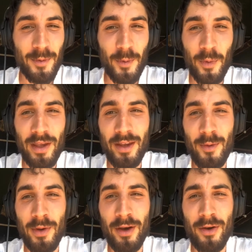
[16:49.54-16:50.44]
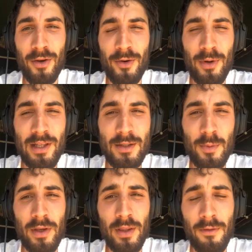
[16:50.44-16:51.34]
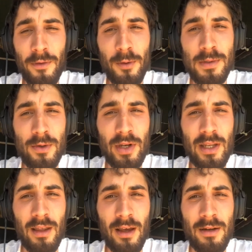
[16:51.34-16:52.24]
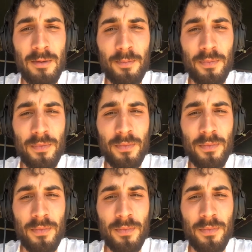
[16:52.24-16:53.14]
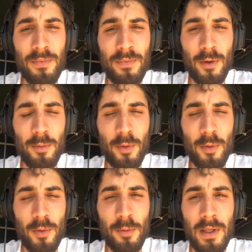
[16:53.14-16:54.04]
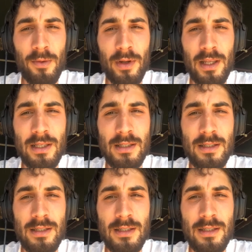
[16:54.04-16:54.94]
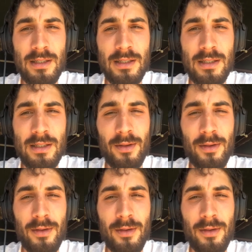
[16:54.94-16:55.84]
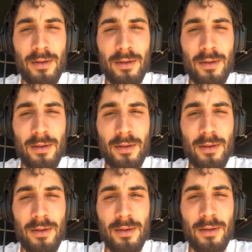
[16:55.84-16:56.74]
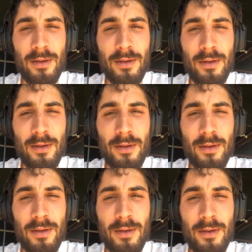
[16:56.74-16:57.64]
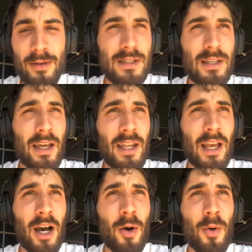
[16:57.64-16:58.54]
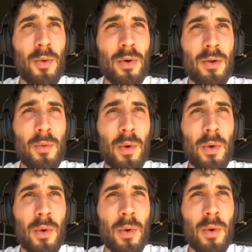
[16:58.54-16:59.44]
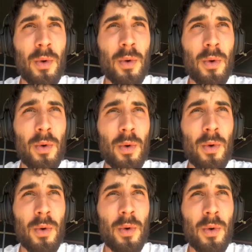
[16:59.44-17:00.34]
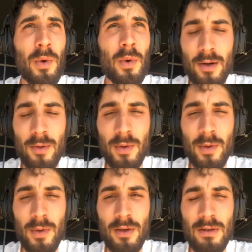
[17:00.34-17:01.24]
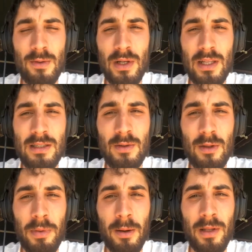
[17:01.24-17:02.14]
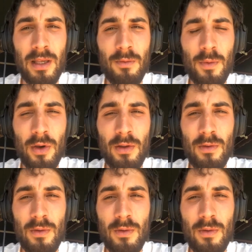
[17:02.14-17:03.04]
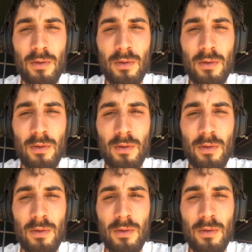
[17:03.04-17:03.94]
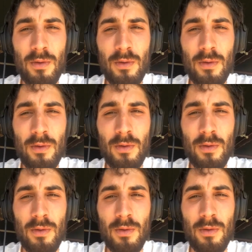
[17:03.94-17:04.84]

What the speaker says: We are going to release. The film's already done, and the film will be released soon. We're just kind of still deciding how and what format and what manner we're going to release to the public, if we're going to group it together with a few other local